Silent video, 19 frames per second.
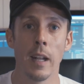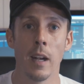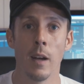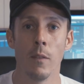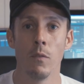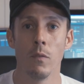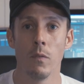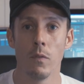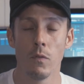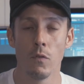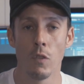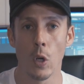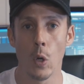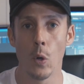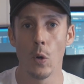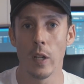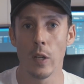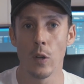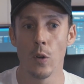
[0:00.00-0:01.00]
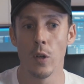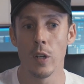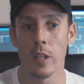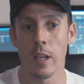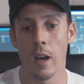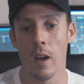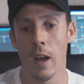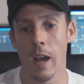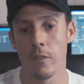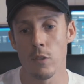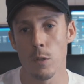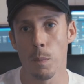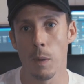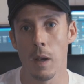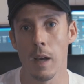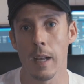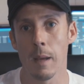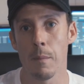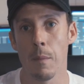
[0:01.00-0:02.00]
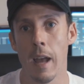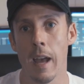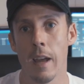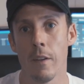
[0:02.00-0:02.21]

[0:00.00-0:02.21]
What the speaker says: and I'm recording audio, I have to plug in my